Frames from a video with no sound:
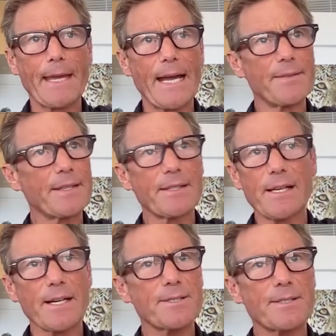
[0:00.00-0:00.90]
And then the
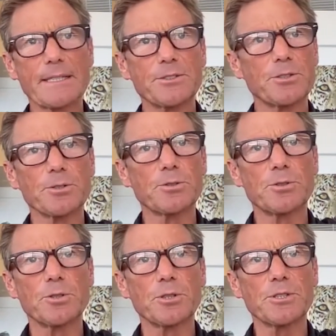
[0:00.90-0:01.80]
last thing to
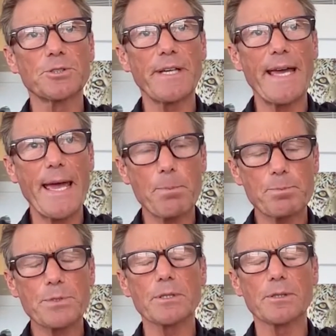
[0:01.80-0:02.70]
do is to
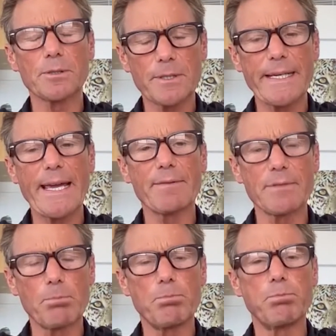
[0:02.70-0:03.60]
absolutely have
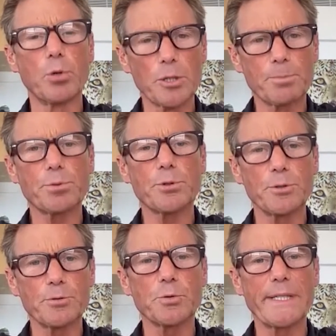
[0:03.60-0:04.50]
a
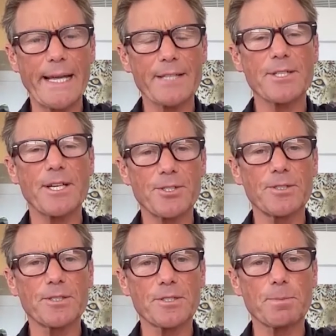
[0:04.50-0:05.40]
bulletproof
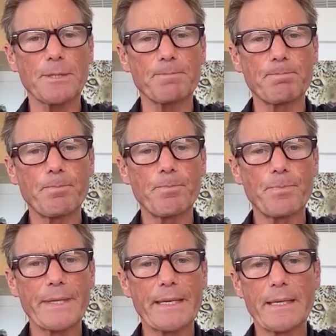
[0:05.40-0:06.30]
relaxation discipline.
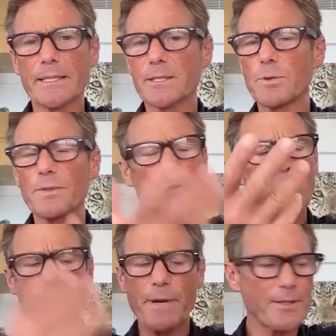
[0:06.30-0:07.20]
We've
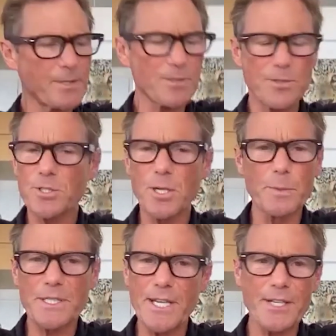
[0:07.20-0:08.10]
talked about this in so
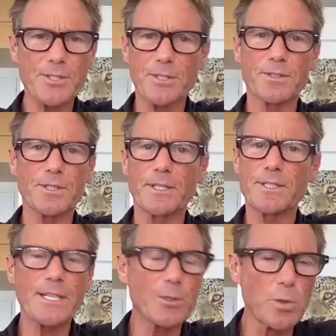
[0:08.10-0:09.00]
many sessions, and
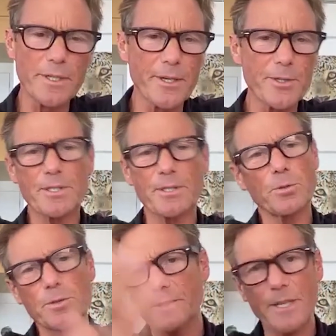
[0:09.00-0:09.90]
it's in all the notes, and
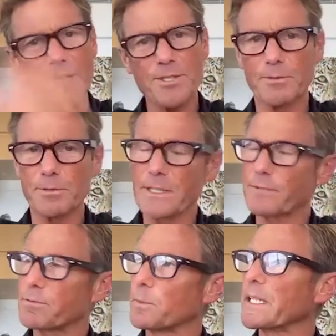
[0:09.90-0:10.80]
all of you guys are very
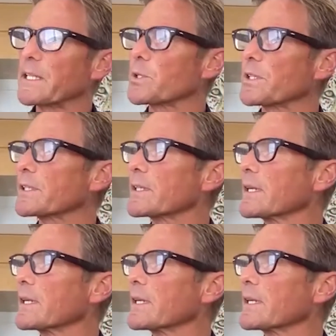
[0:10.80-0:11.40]
familiar with it.